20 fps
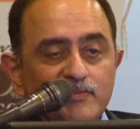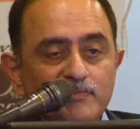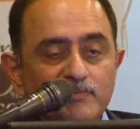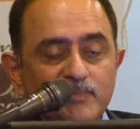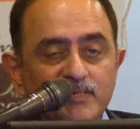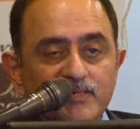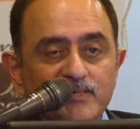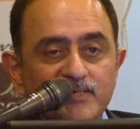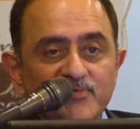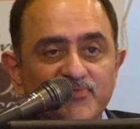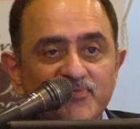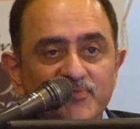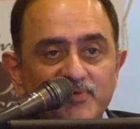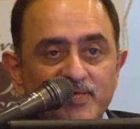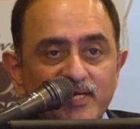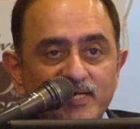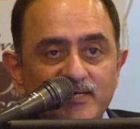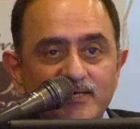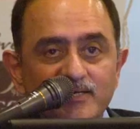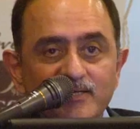but if you
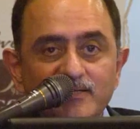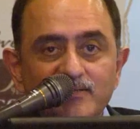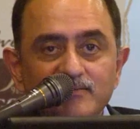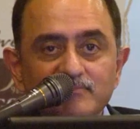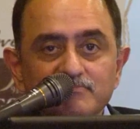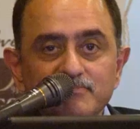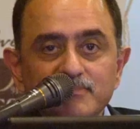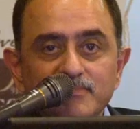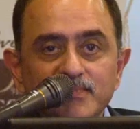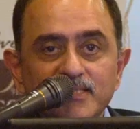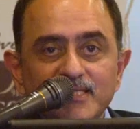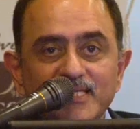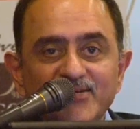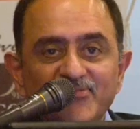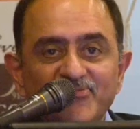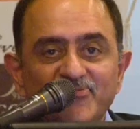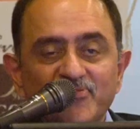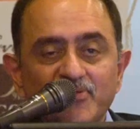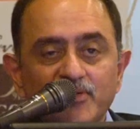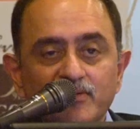take a
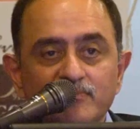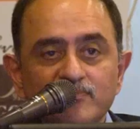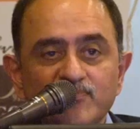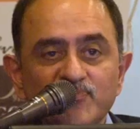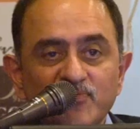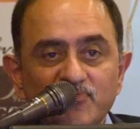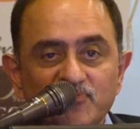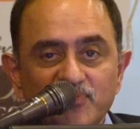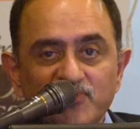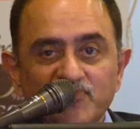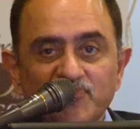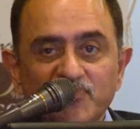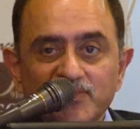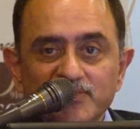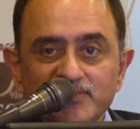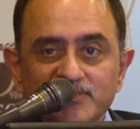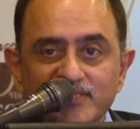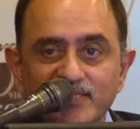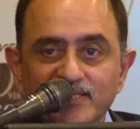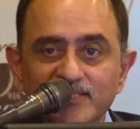leaf from 50
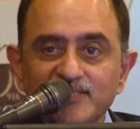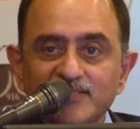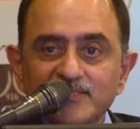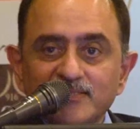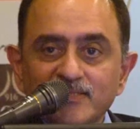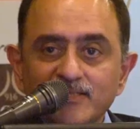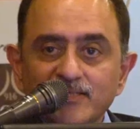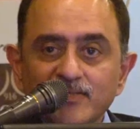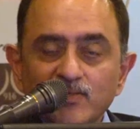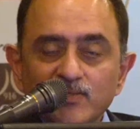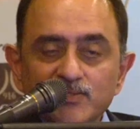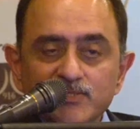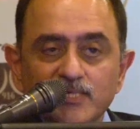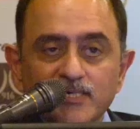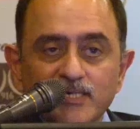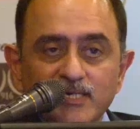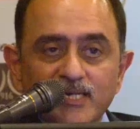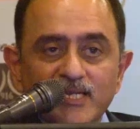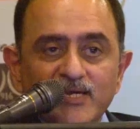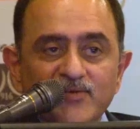First Dates,
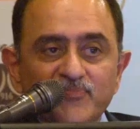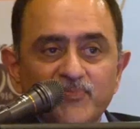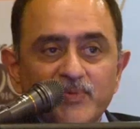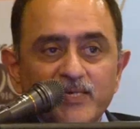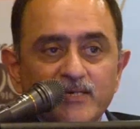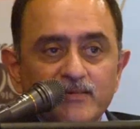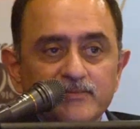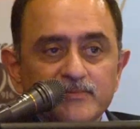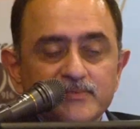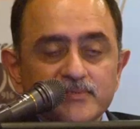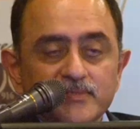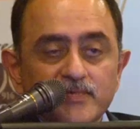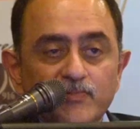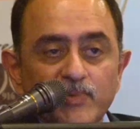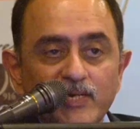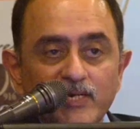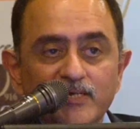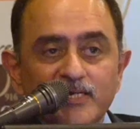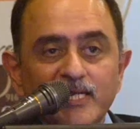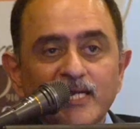suddenly life becomes
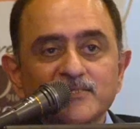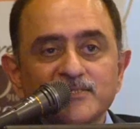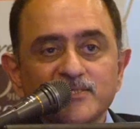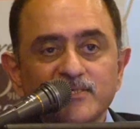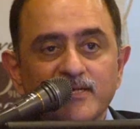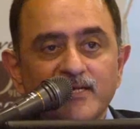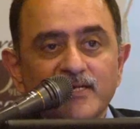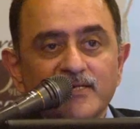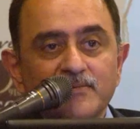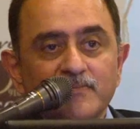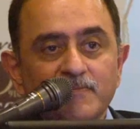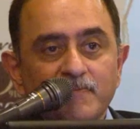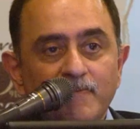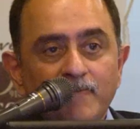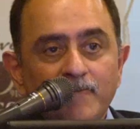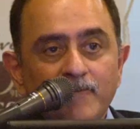a better taxi ride.